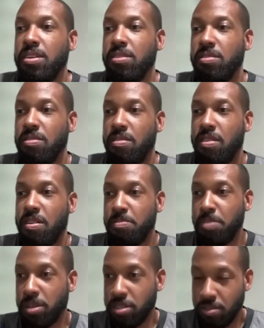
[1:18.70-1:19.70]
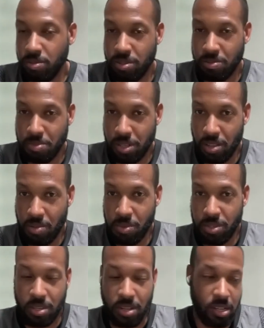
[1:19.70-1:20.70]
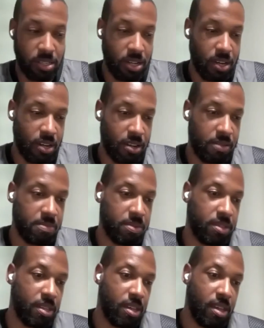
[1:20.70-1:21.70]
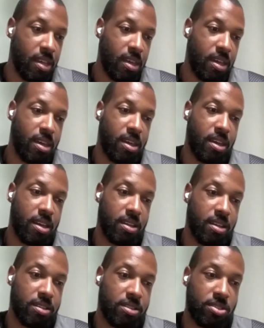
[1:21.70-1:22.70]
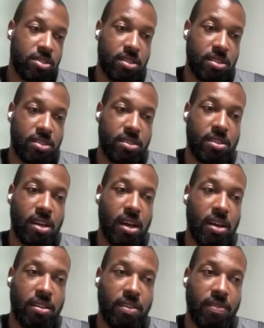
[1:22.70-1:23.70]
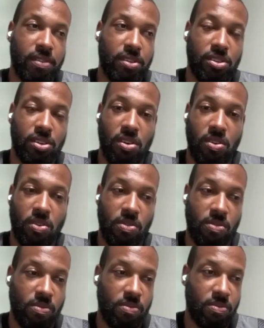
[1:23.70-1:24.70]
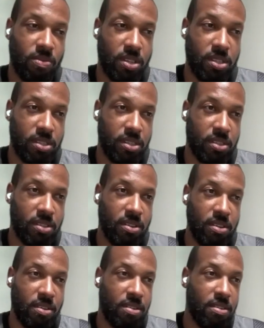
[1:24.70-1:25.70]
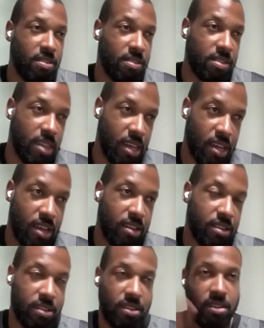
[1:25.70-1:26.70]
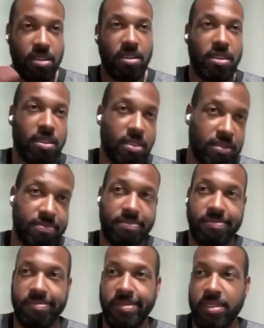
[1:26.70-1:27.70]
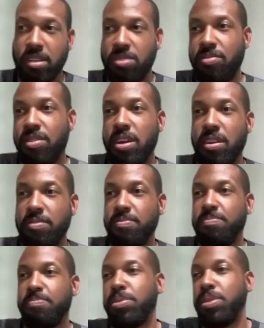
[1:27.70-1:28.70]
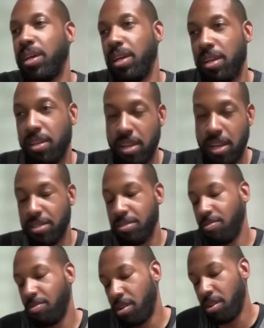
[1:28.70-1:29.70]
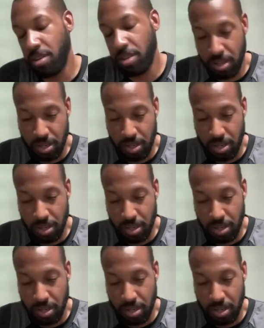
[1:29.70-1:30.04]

You know, our budget was a bit limited at times, and just the style of the show wasn't on that creative plane, as it were.